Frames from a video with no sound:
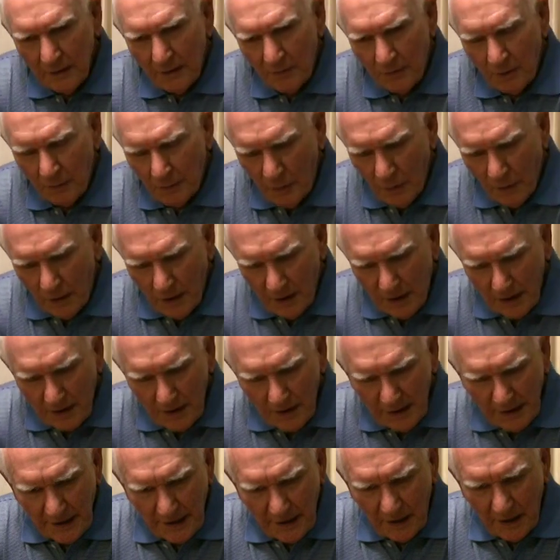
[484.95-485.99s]
from
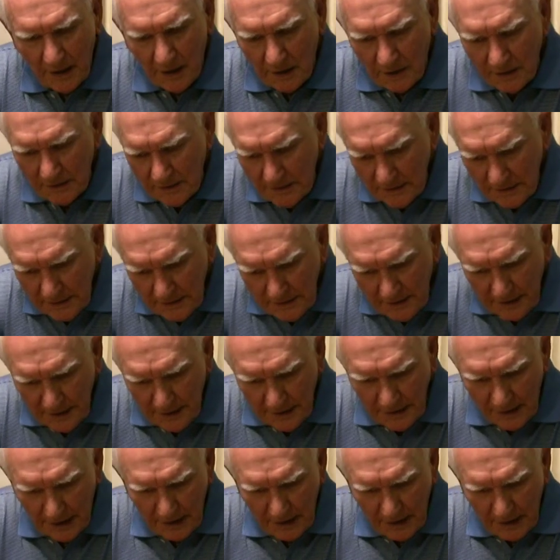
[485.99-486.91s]
Guadalcanal. And